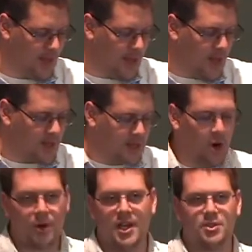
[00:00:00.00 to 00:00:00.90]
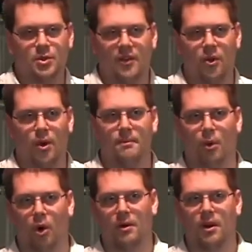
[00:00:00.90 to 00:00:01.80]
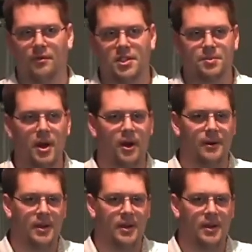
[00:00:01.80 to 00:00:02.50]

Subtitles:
So it is with everyone born of the Spirit.